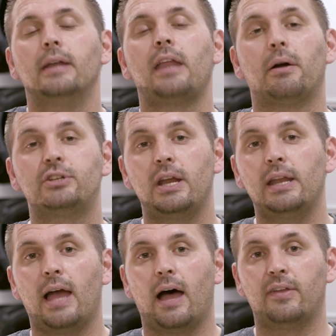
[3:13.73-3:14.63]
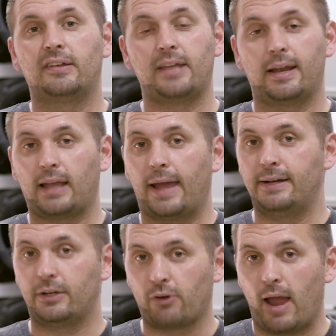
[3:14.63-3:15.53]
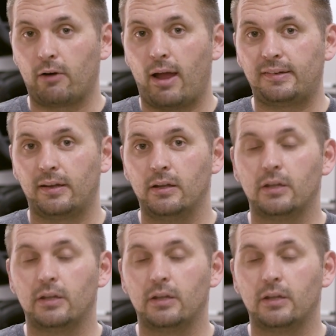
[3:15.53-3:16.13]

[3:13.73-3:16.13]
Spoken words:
Now a GT-R that's dedicated to drag racing